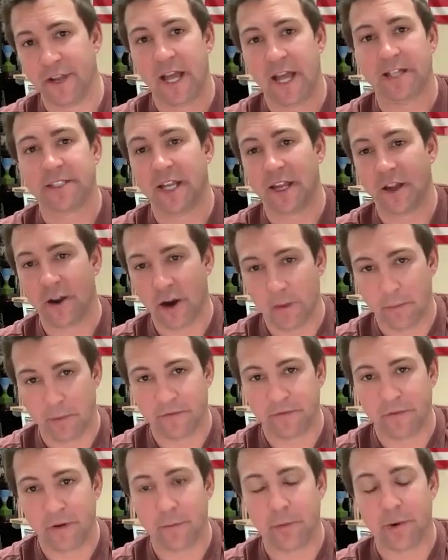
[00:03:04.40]
has a carbon
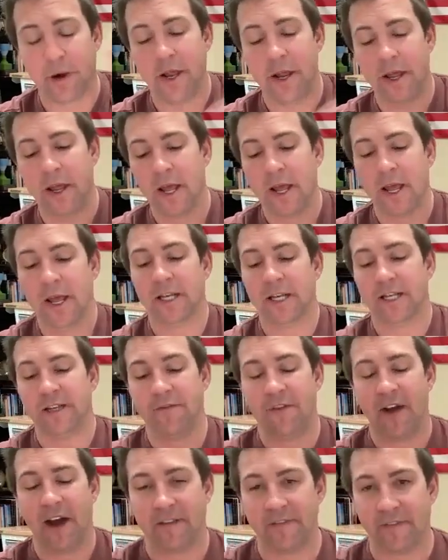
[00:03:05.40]
footprint.
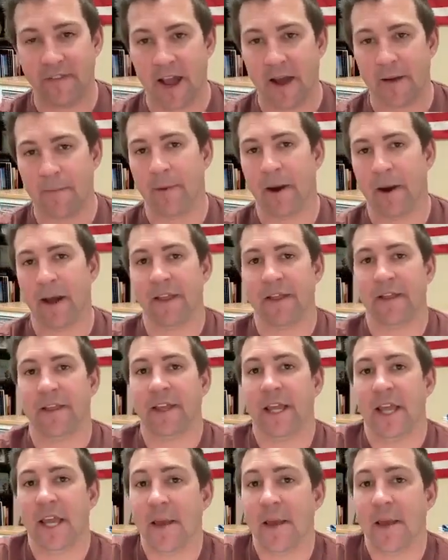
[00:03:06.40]
Divide that by the